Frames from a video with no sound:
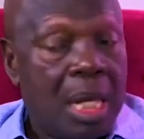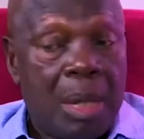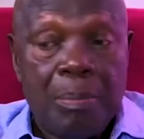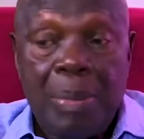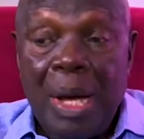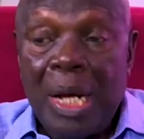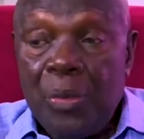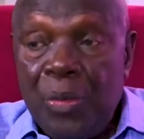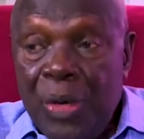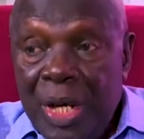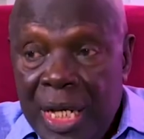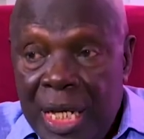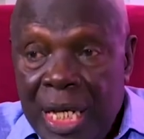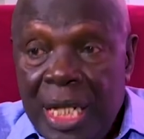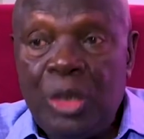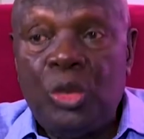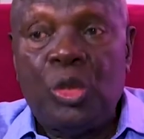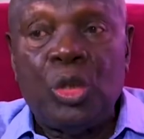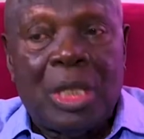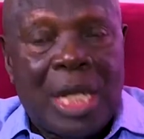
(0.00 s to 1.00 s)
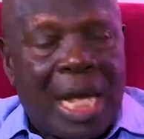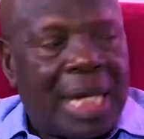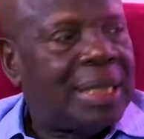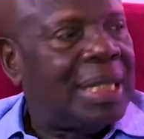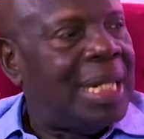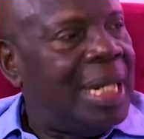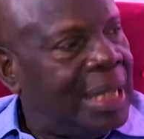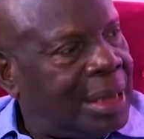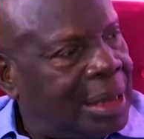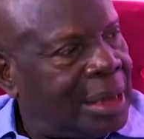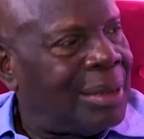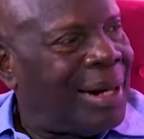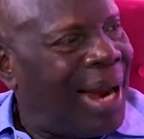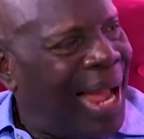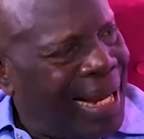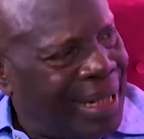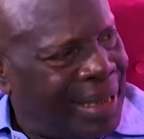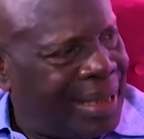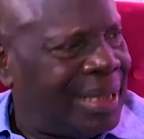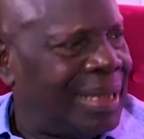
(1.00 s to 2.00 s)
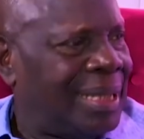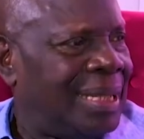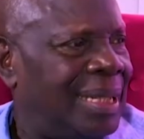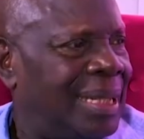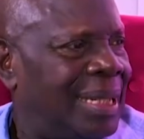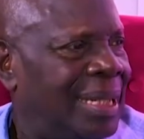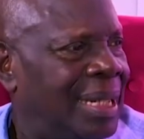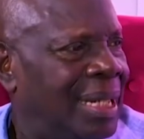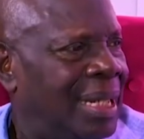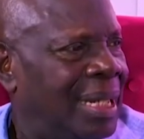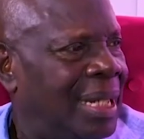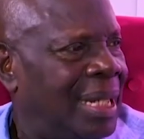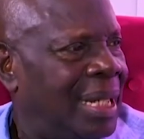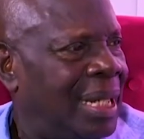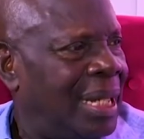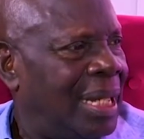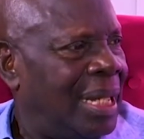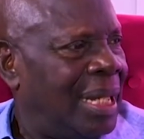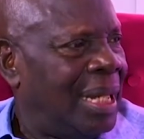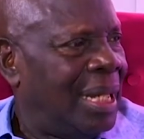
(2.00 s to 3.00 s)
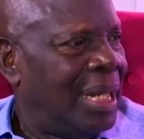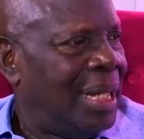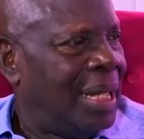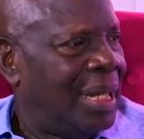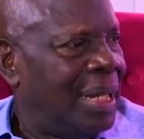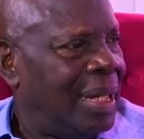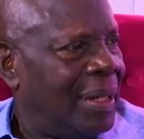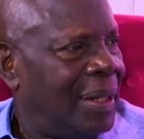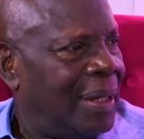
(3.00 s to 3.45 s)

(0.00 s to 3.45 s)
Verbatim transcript: But we need to get it right. But,